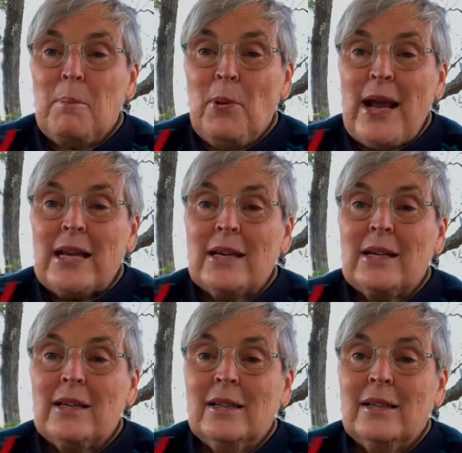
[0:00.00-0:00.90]

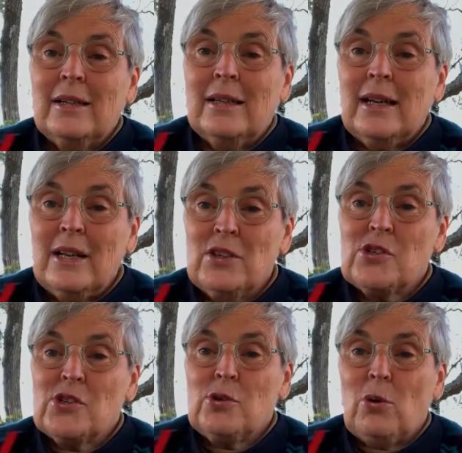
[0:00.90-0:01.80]
break in the
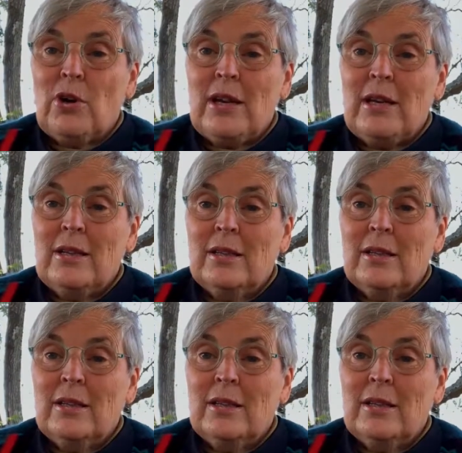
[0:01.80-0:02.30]
story.